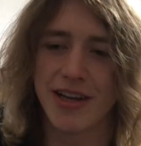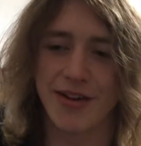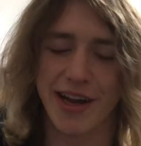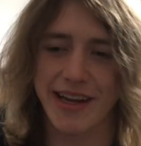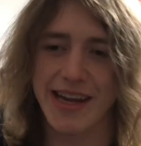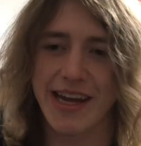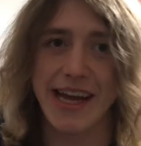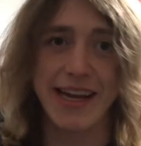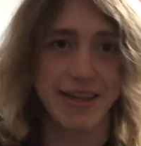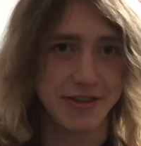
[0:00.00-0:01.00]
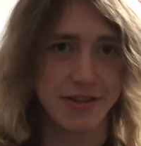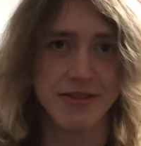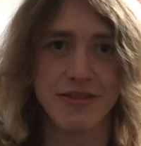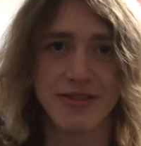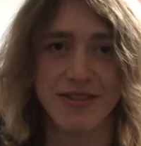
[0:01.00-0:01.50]
Like, he,
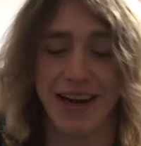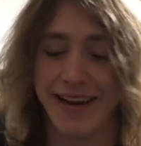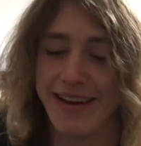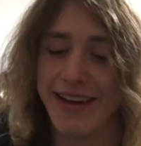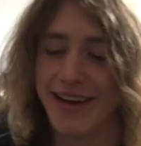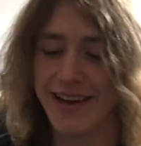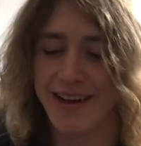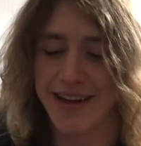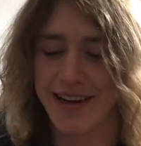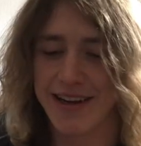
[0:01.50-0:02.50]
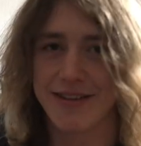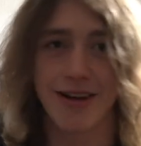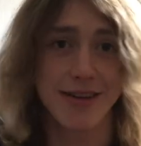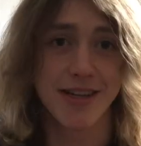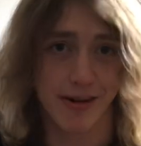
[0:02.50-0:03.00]
like,
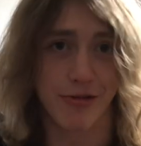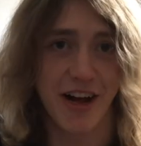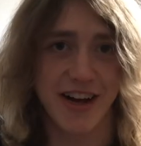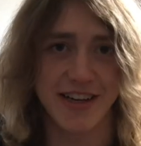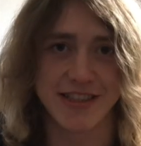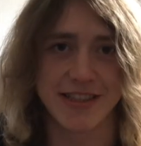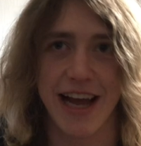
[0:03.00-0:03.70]
not to glaze